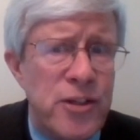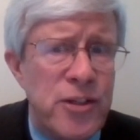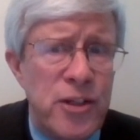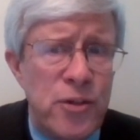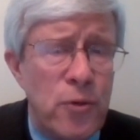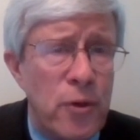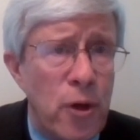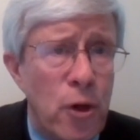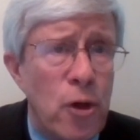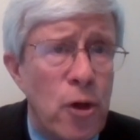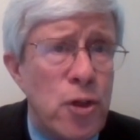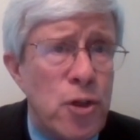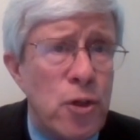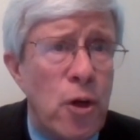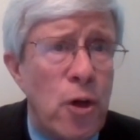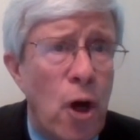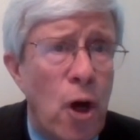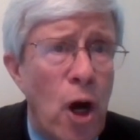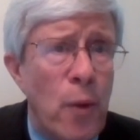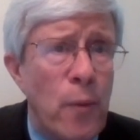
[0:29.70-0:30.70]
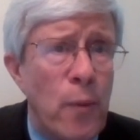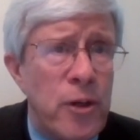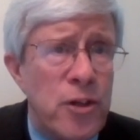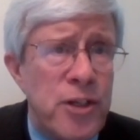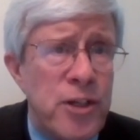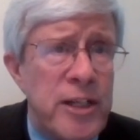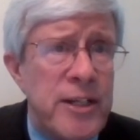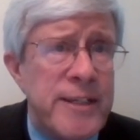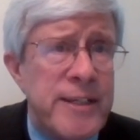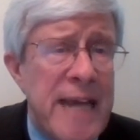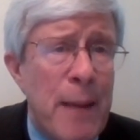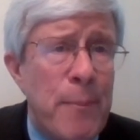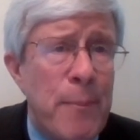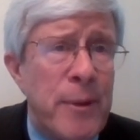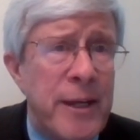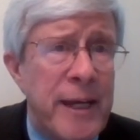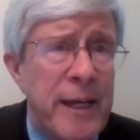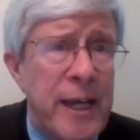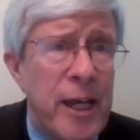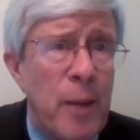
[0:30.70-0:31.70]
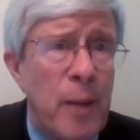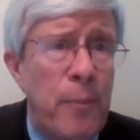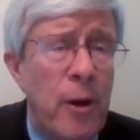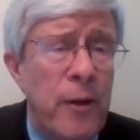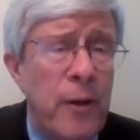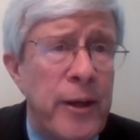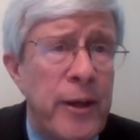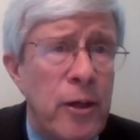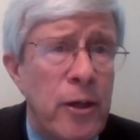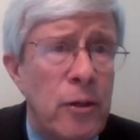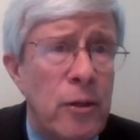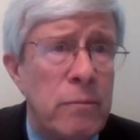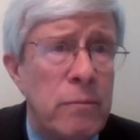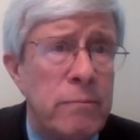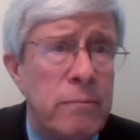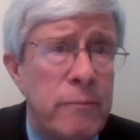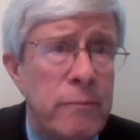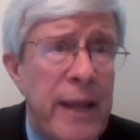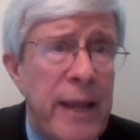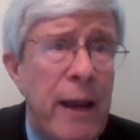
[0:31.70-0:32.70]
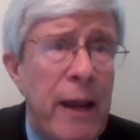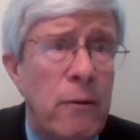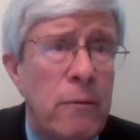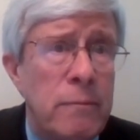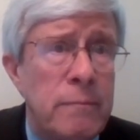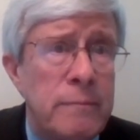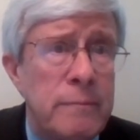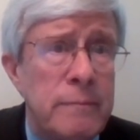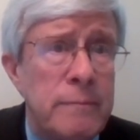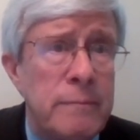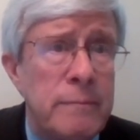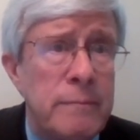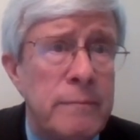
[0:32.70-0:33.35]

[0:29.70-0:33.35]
does it sort of hurt your heart when you see this happen again up on the Hill now?